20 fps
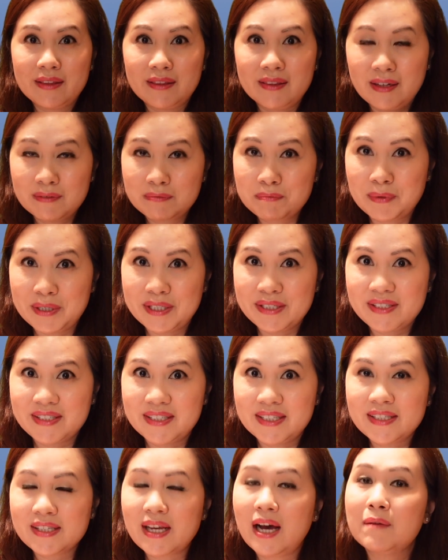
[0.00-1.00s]
love
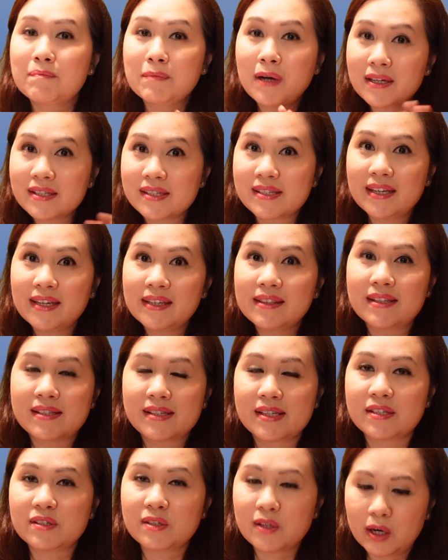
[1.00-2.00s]
bracelets. I'm not saying this
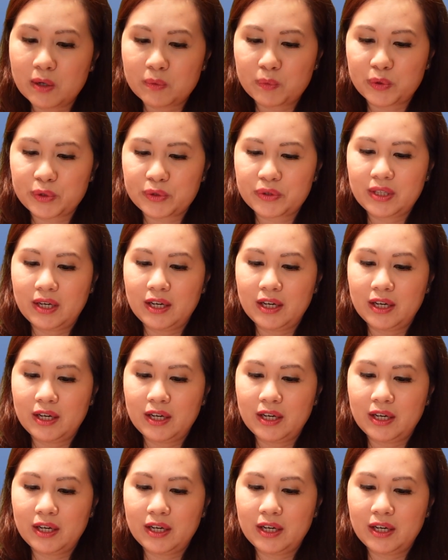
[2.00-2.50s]
is not worth the